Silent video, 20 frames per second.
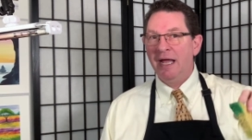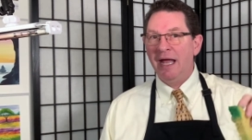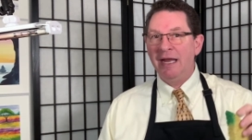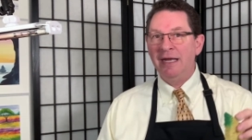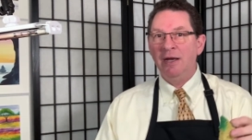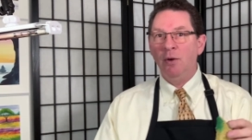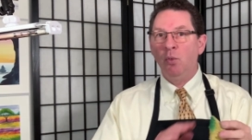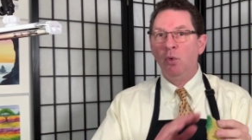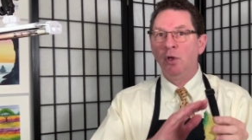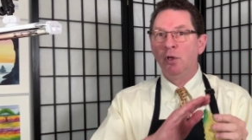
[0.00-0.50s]

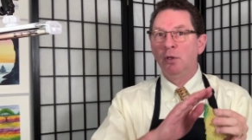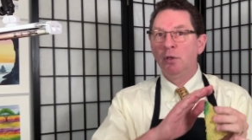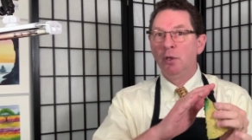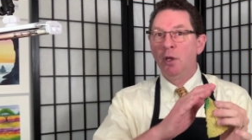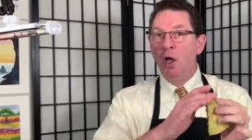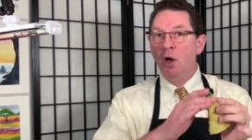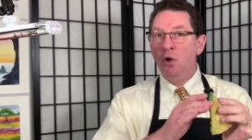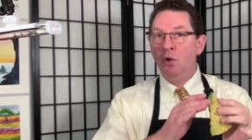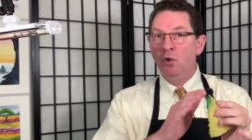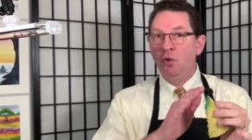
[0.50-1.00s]
and it will
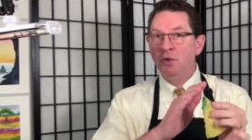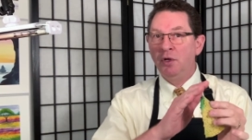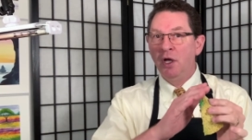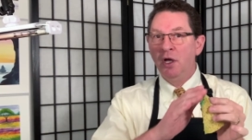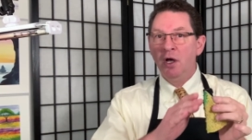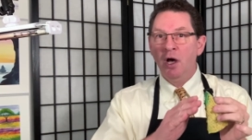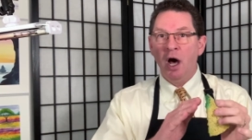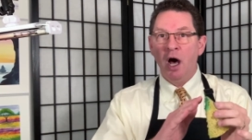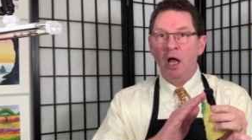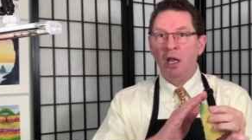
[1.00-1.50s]
load
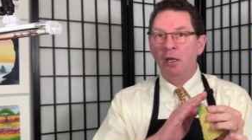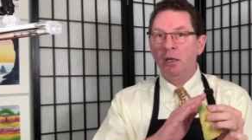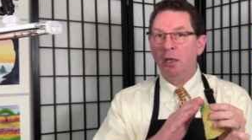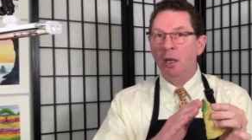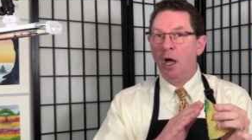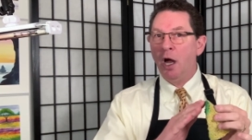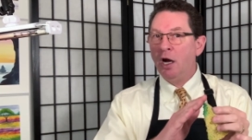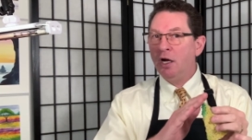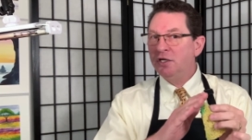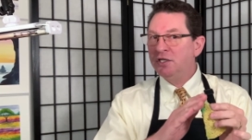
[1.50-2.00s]
a
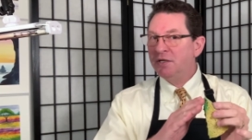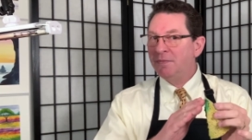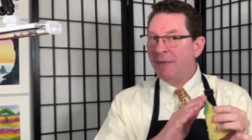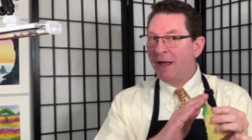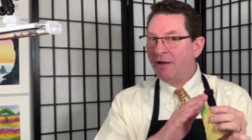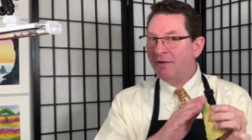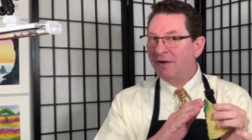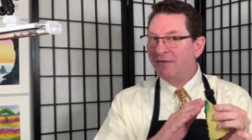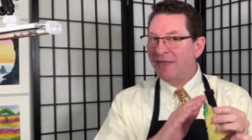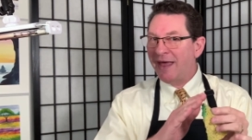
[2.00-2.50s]
large
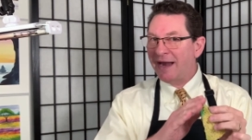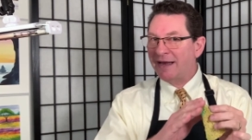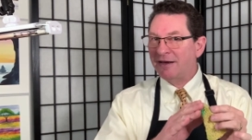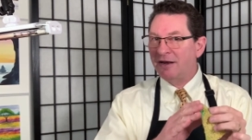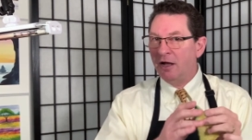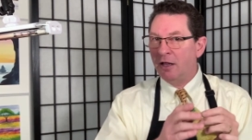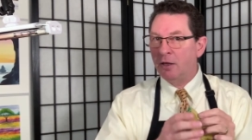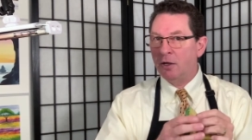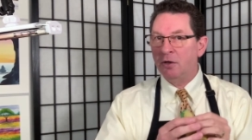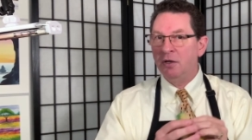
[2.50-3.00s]
amount of
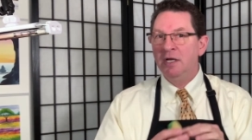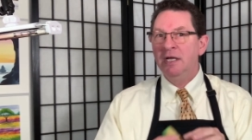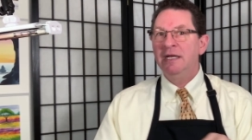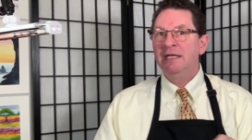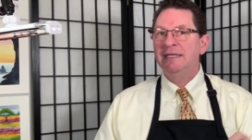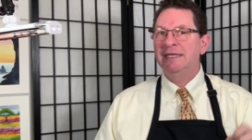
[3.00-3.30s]
that color